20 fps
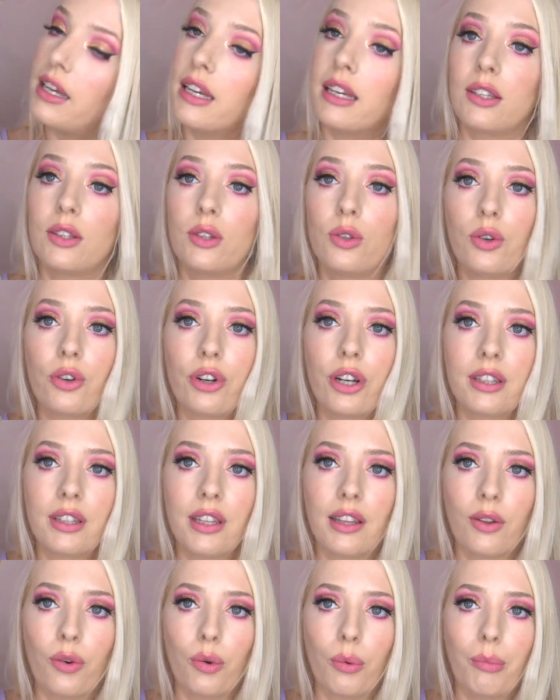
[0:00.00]
ignoring
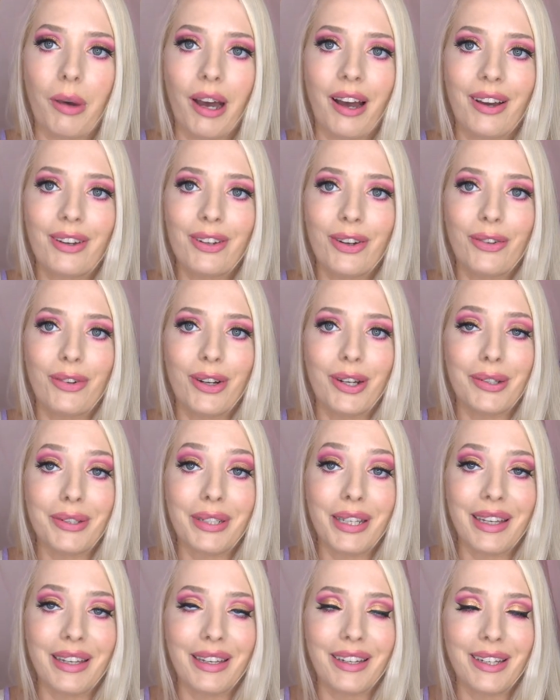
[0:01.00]
the little mark
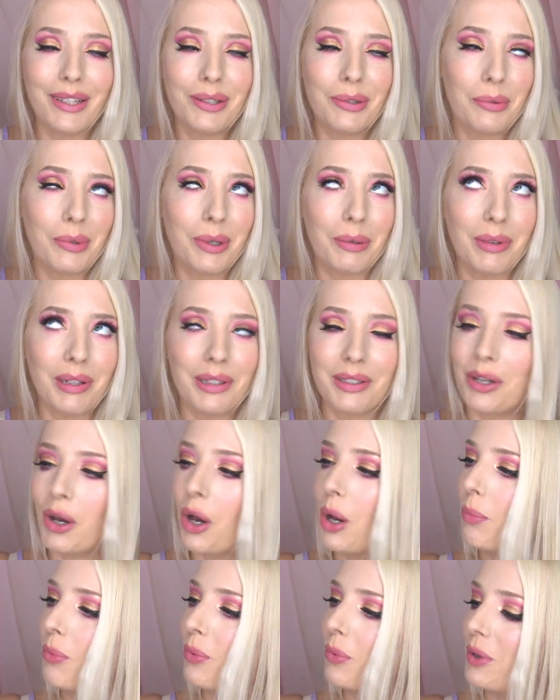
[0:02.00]
around here where my
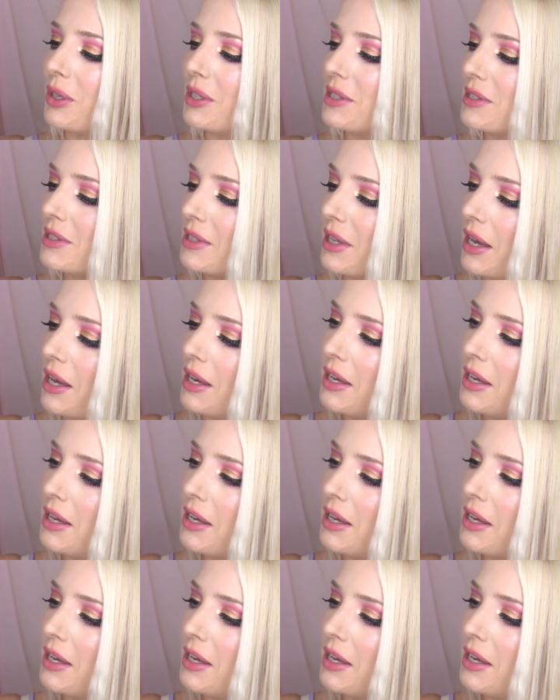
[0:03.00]
top was